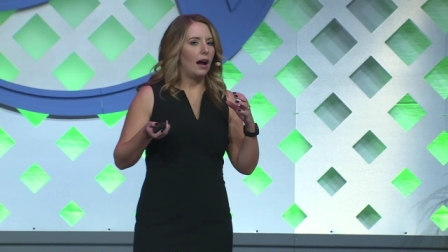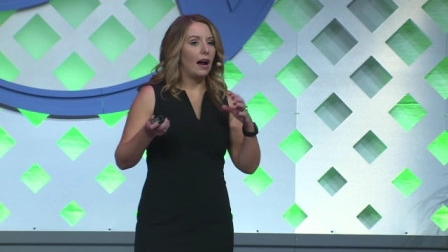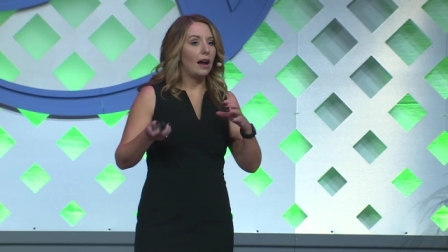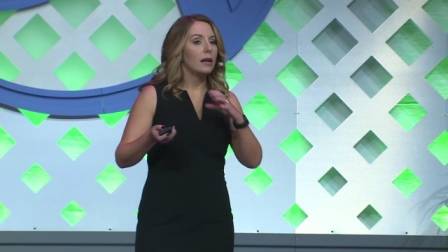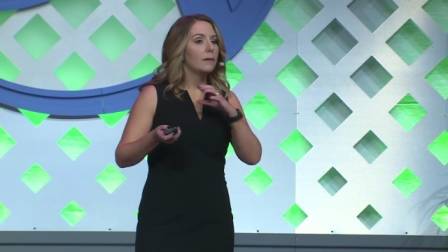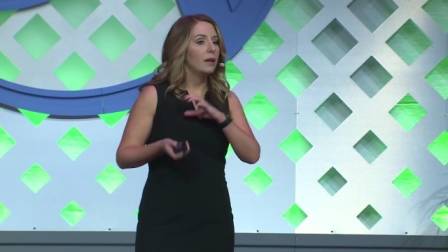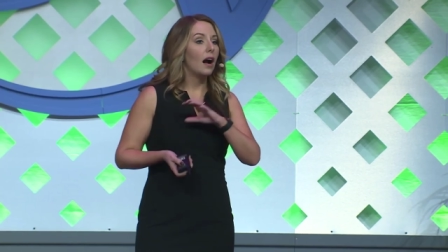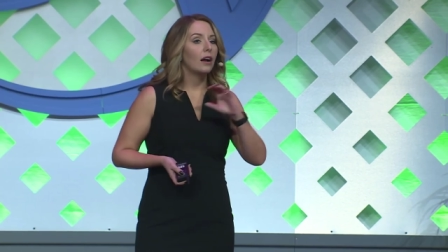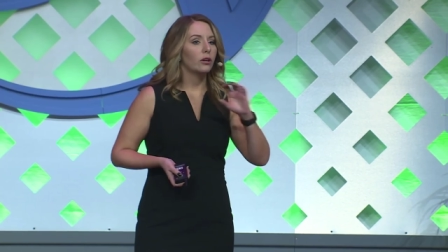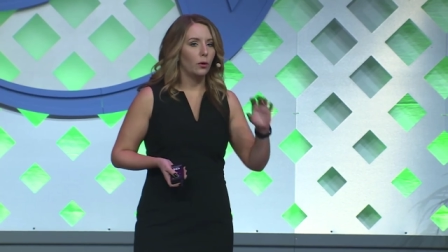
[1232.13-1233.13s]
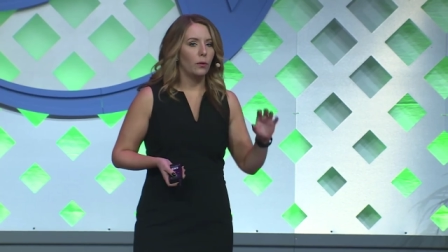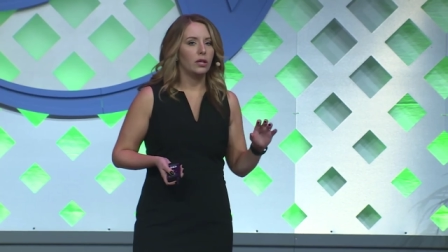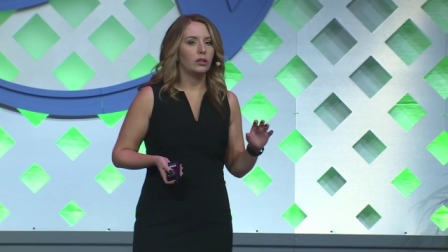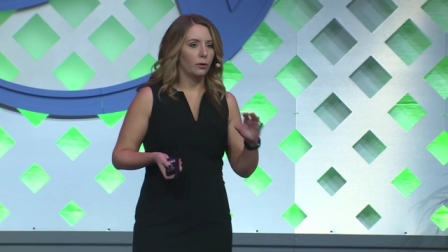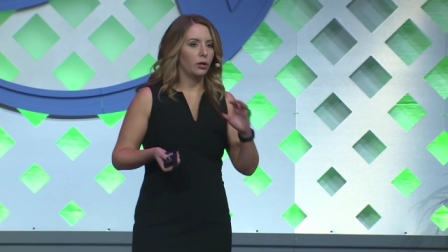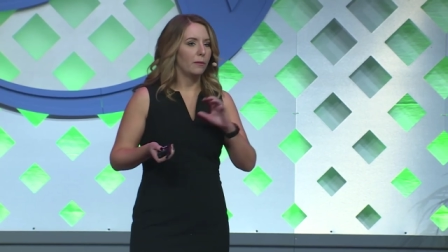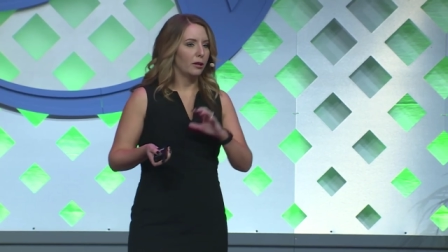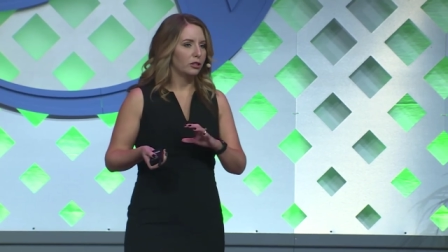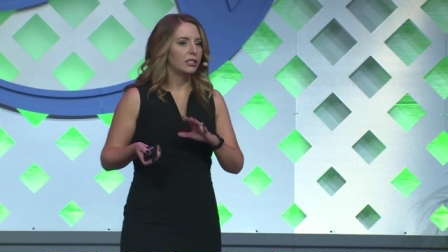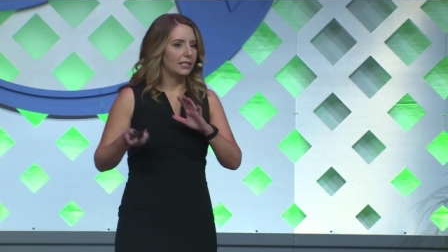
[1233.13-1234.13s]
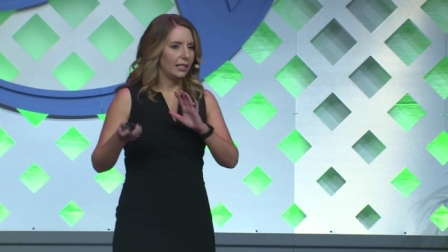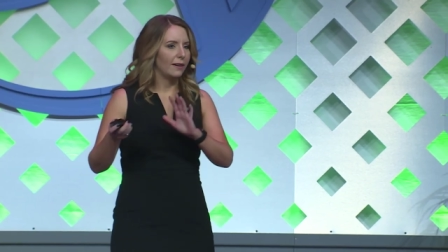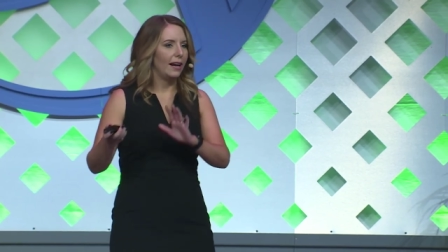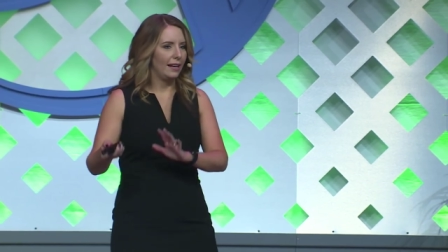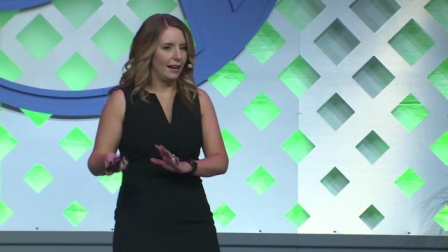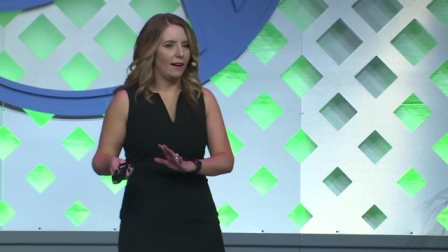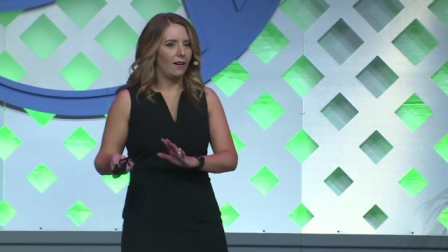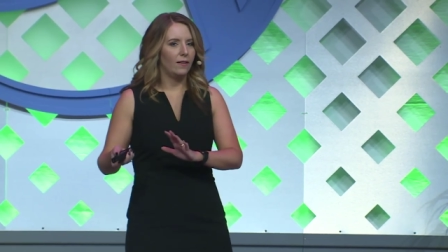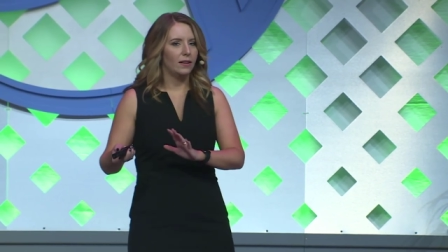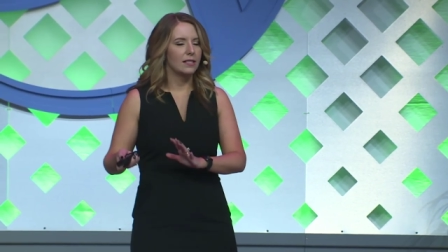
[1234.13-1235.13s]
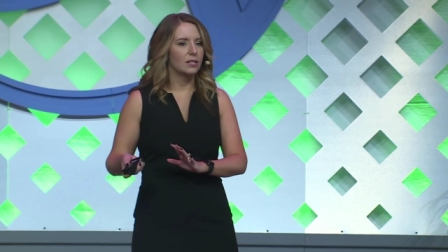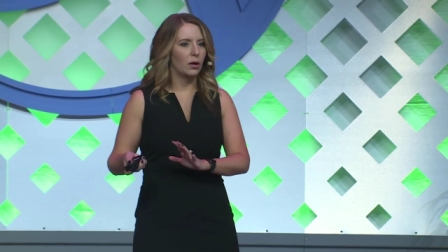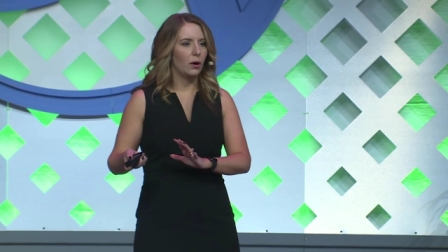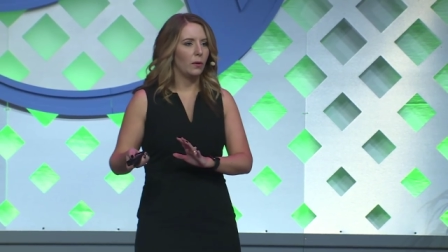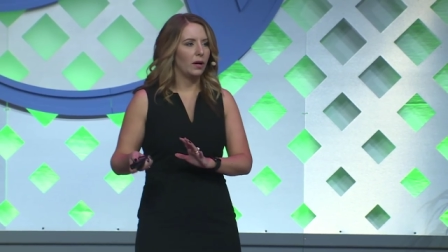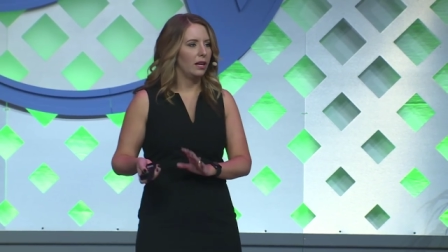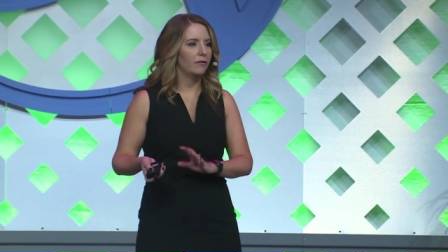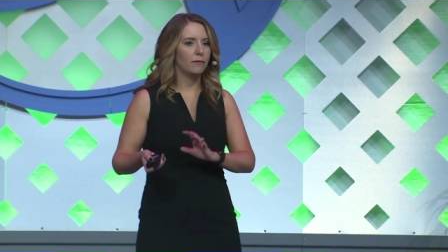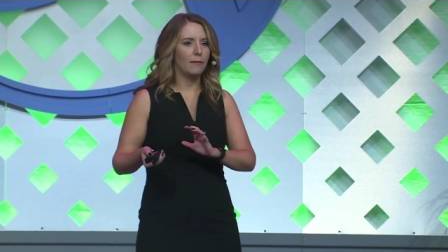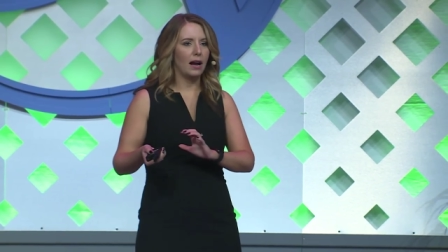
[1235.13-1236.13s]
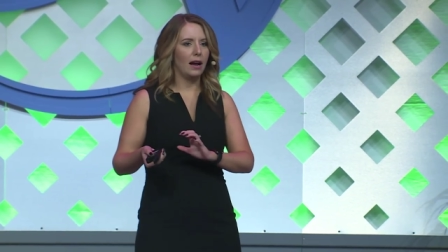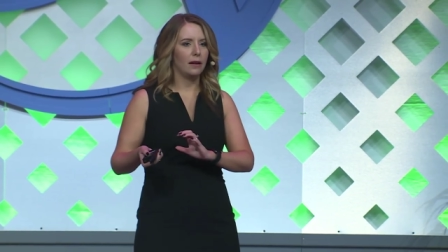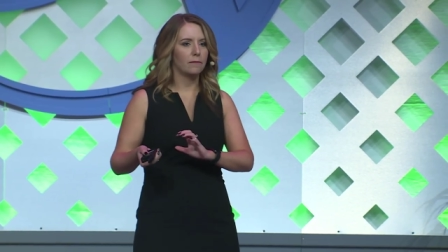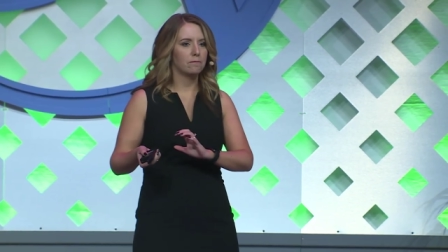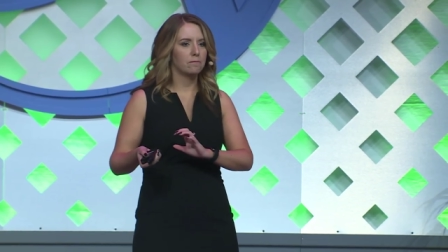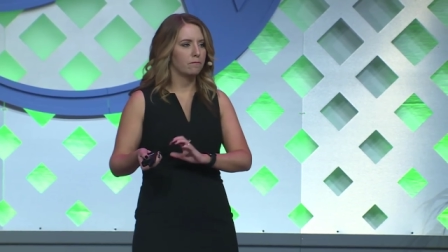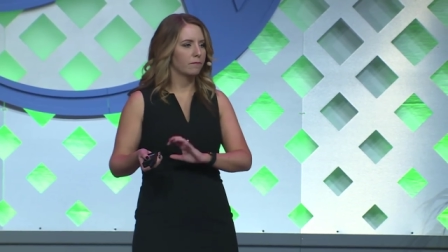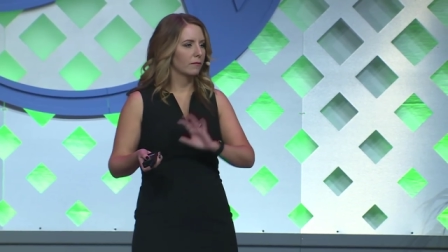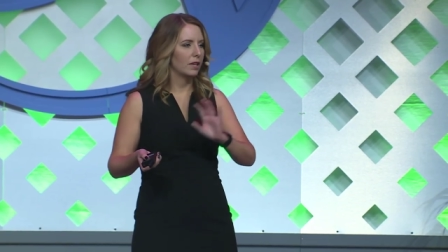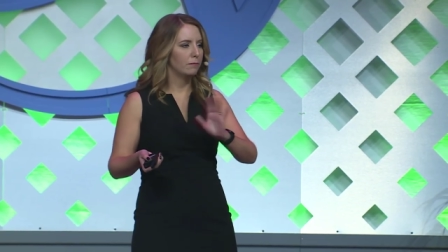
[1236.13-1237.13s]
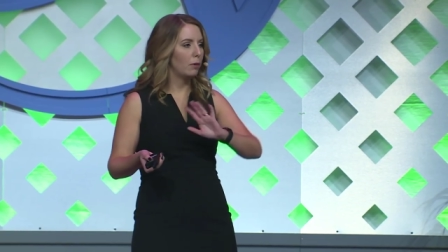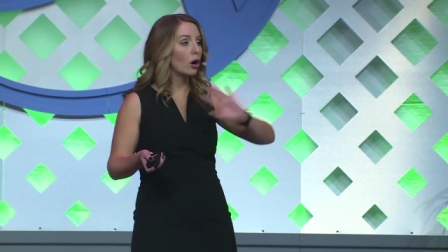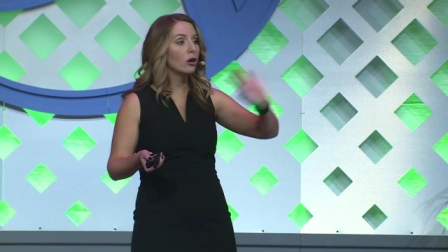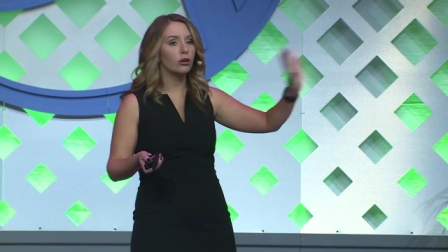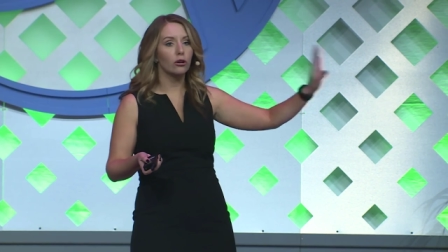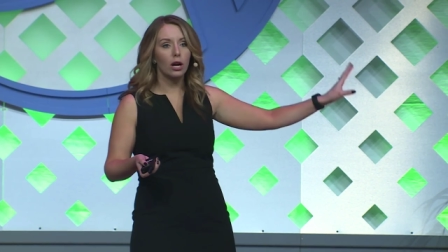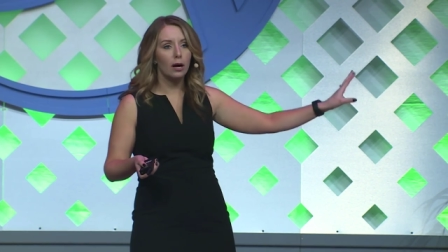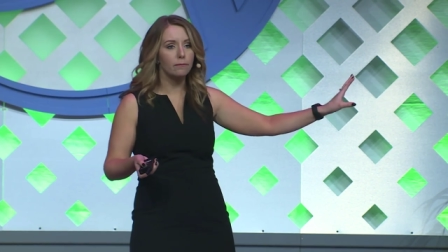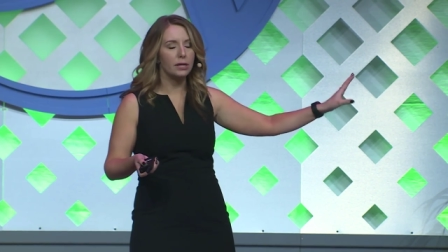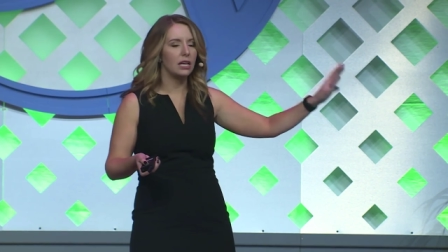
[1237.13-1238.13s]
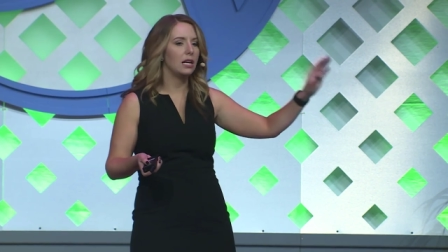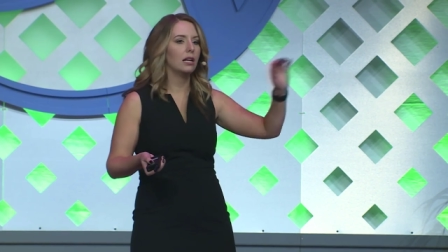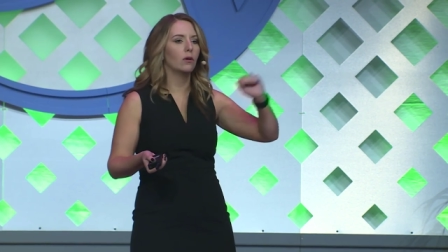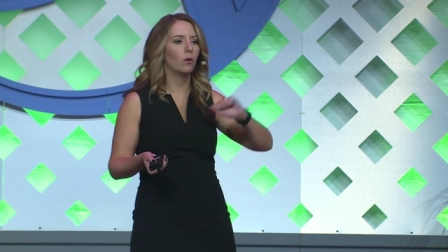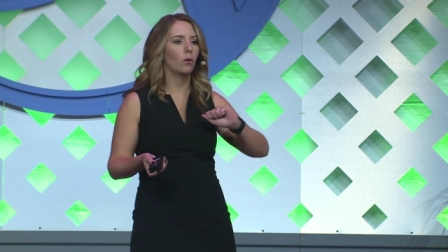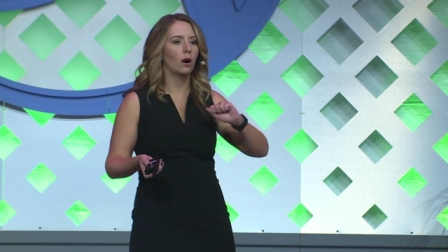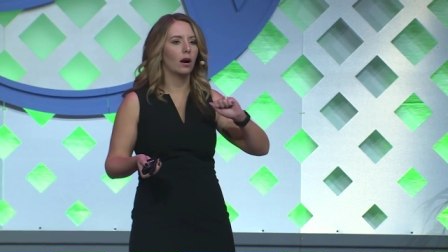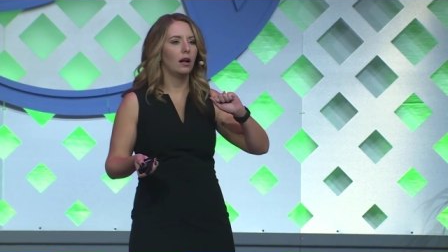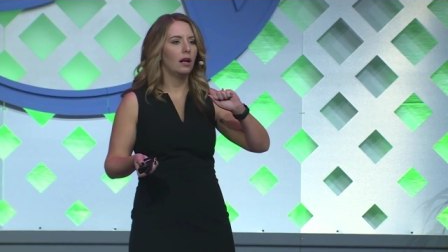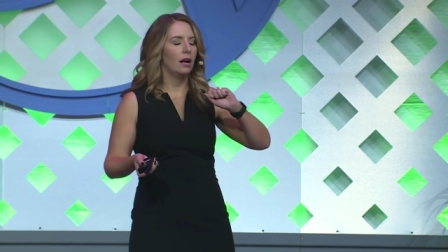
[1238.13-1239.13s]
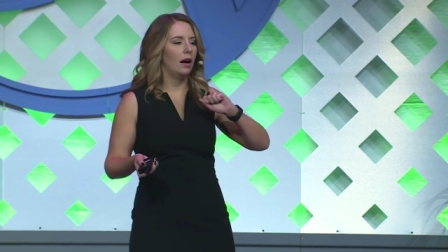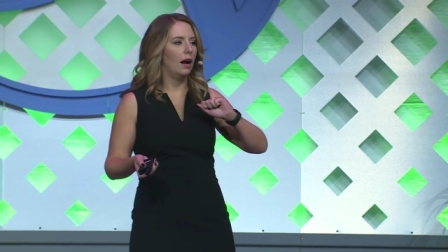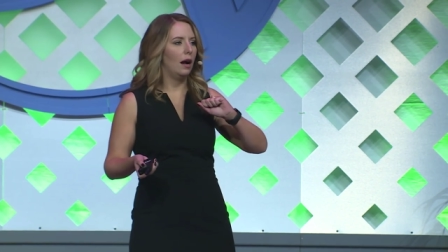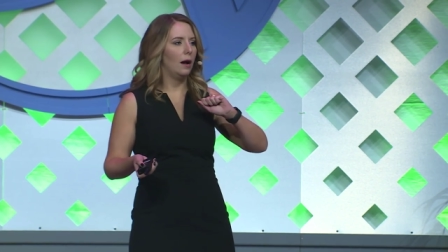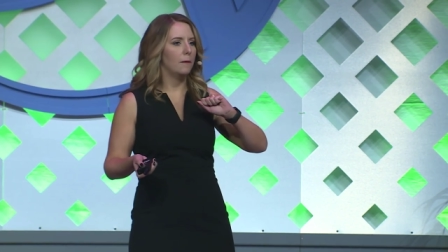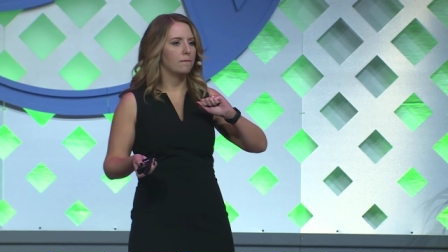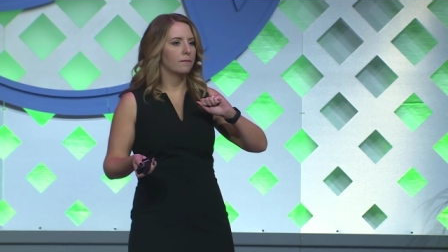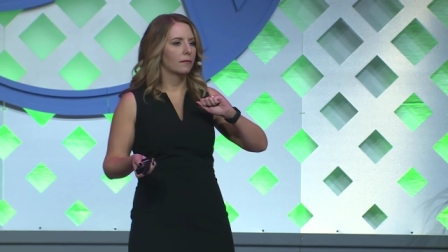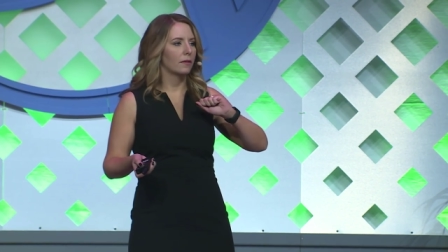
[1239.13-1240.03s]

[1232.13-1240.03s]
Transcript: I am not going through an emergency right now. So if my partner company or um,